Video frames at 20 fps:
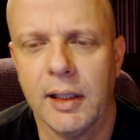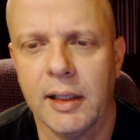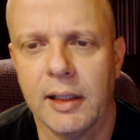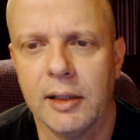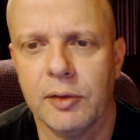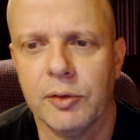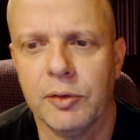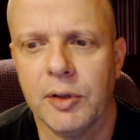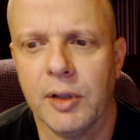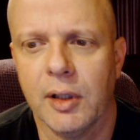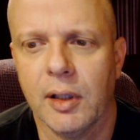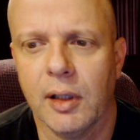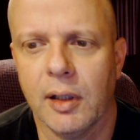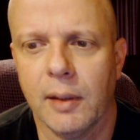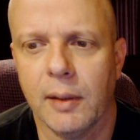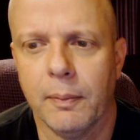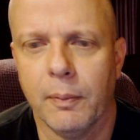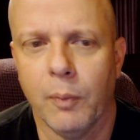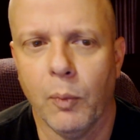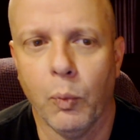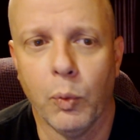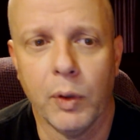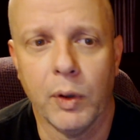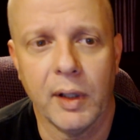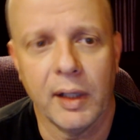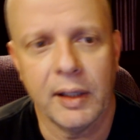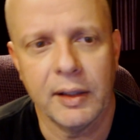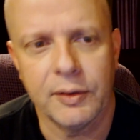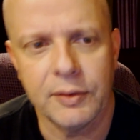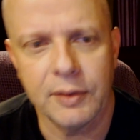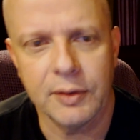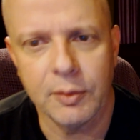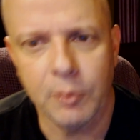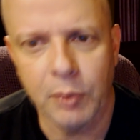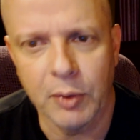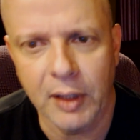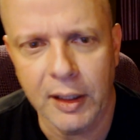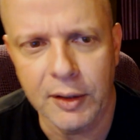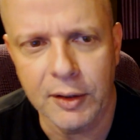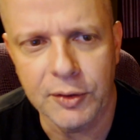and um, when I
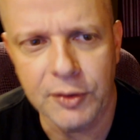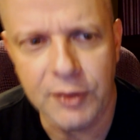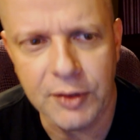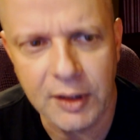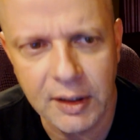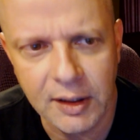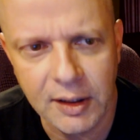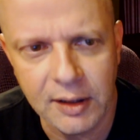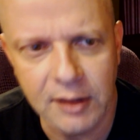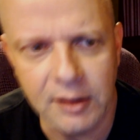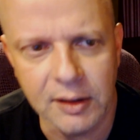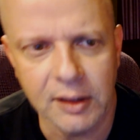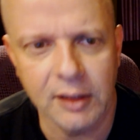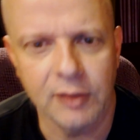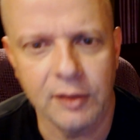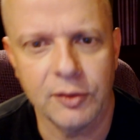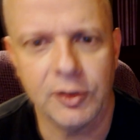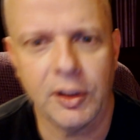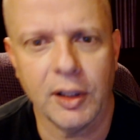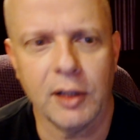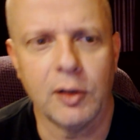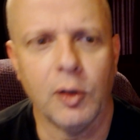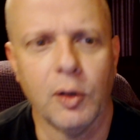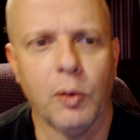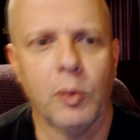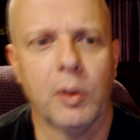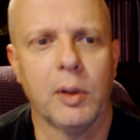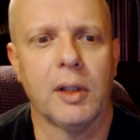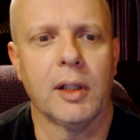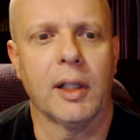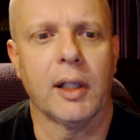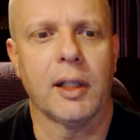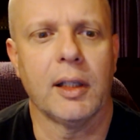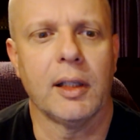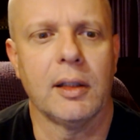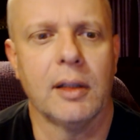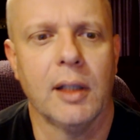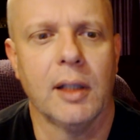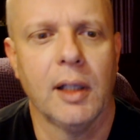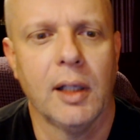when I see Indians, I go and
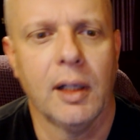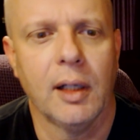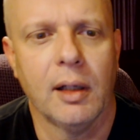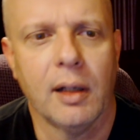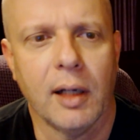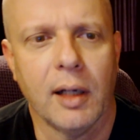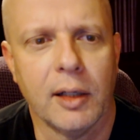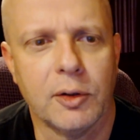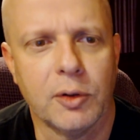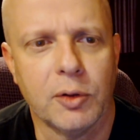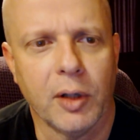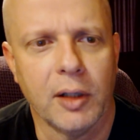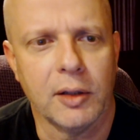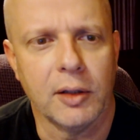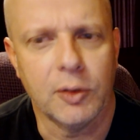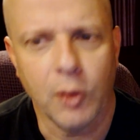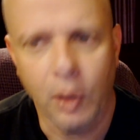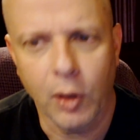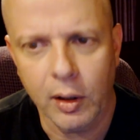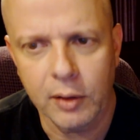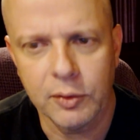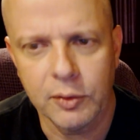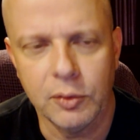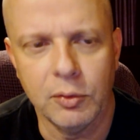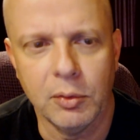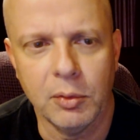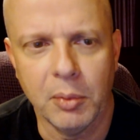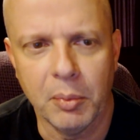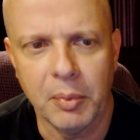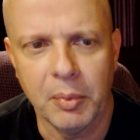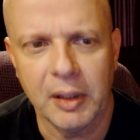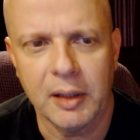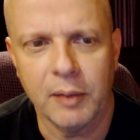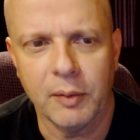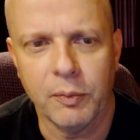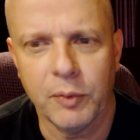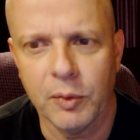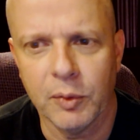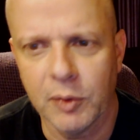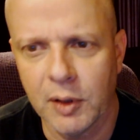I I try to talk to them and make
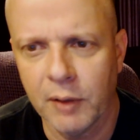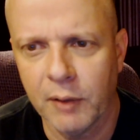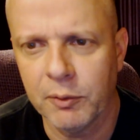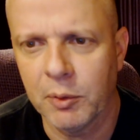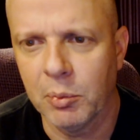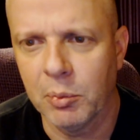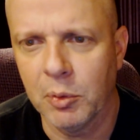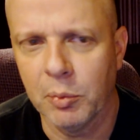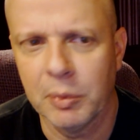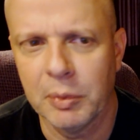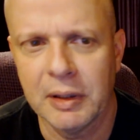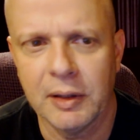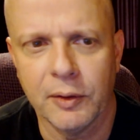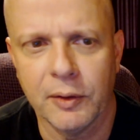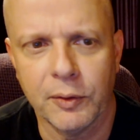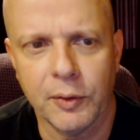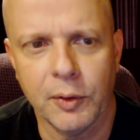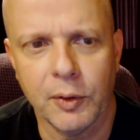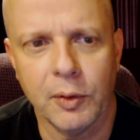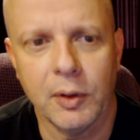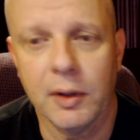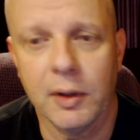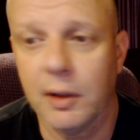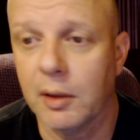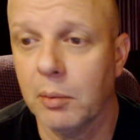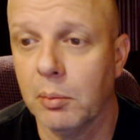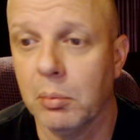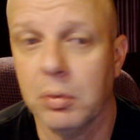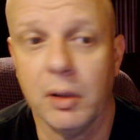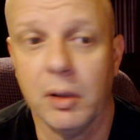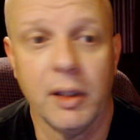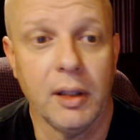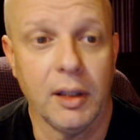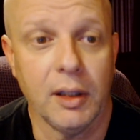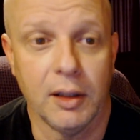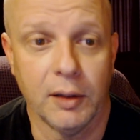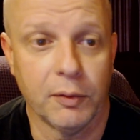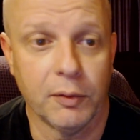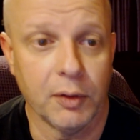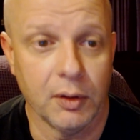them feel comfortable because they're in a
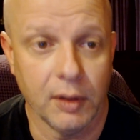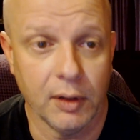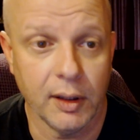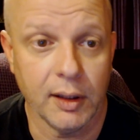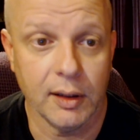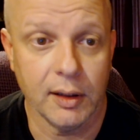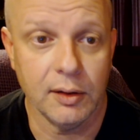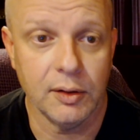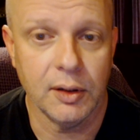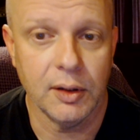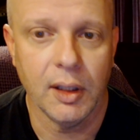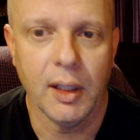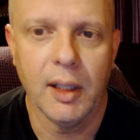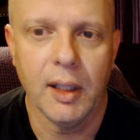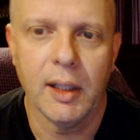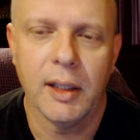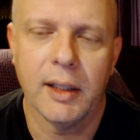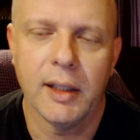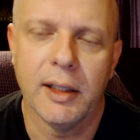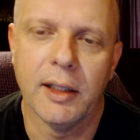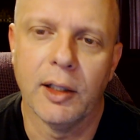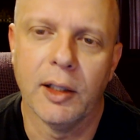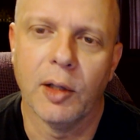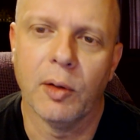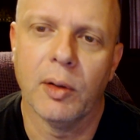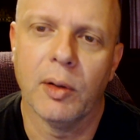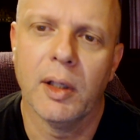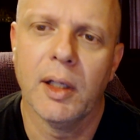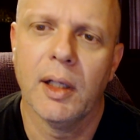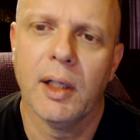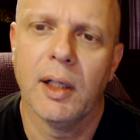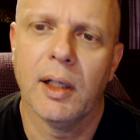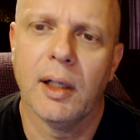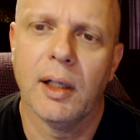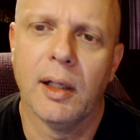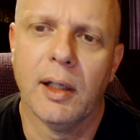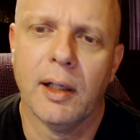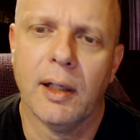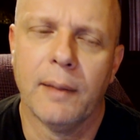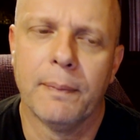completely different land here.
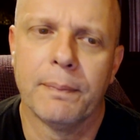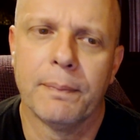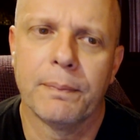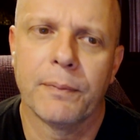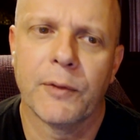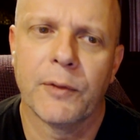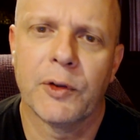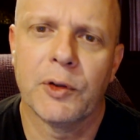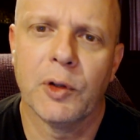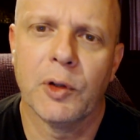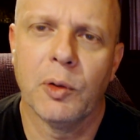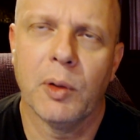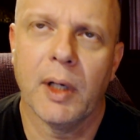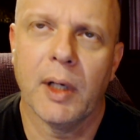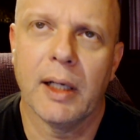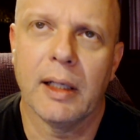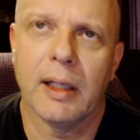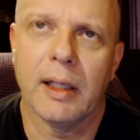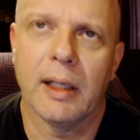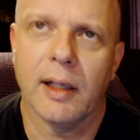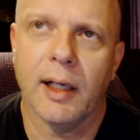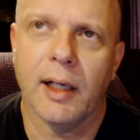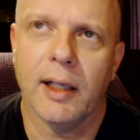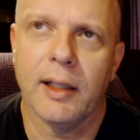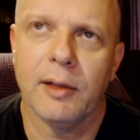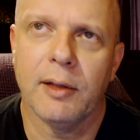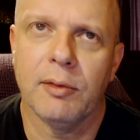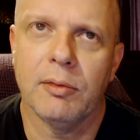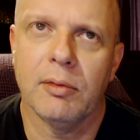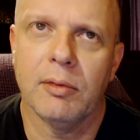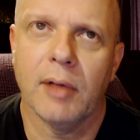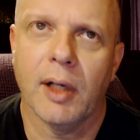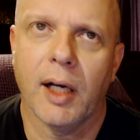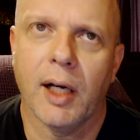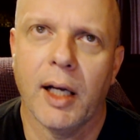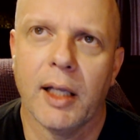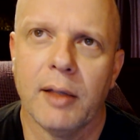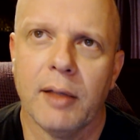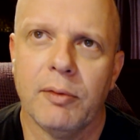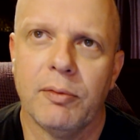Um, so I I
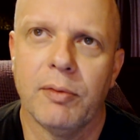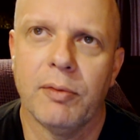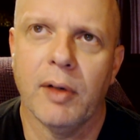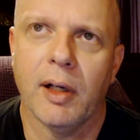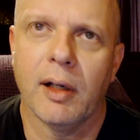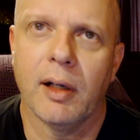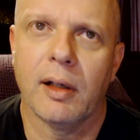I